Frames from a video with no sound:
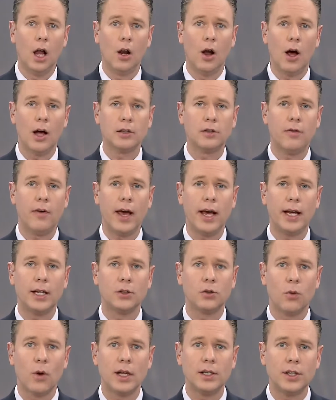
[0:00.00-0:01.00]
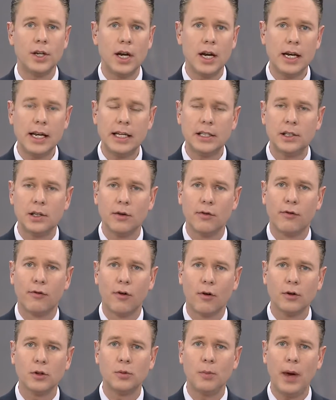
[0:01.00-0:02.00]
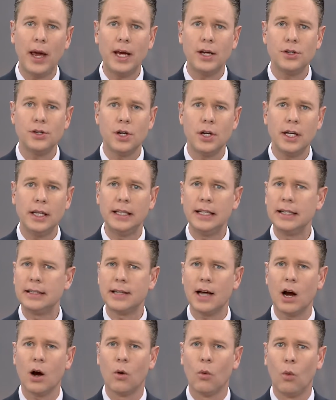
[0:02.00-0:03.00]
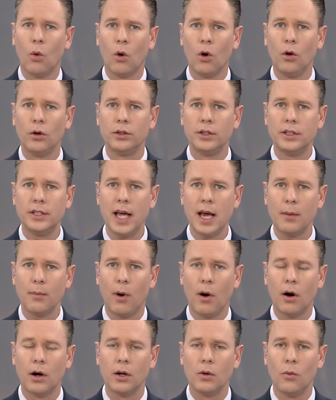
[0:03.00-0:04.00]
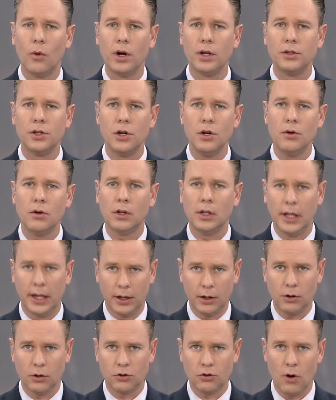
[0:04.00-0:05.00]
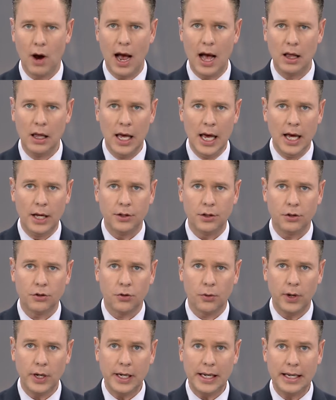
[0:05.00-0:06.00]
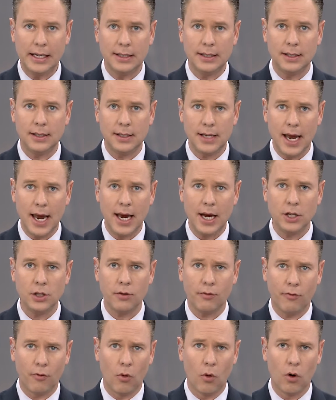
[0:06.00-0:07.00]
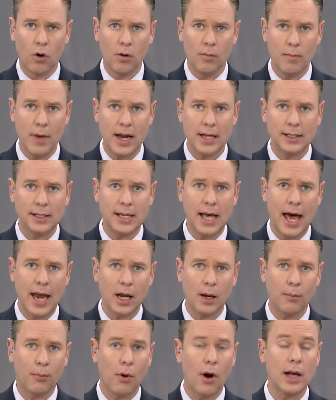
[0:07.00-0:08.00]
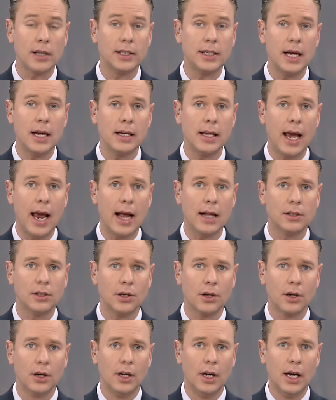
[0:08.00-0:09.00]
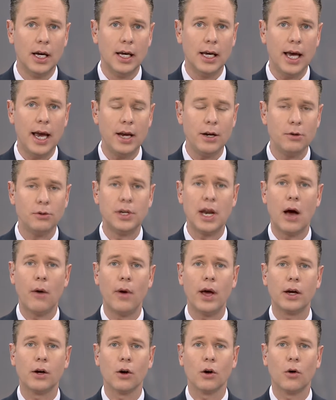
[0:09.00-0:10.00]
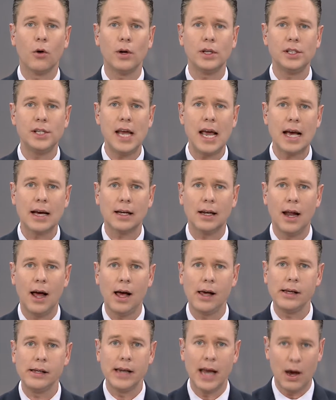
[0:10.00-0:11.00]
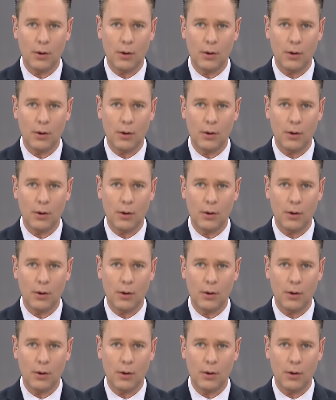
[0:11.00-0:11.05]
A Las Vegas resident is the first patient in the entire world to take part in what is a new clinical trial to treat his stage 4 metastatic prostate cancer. 8 News Now anchor Christiane Klein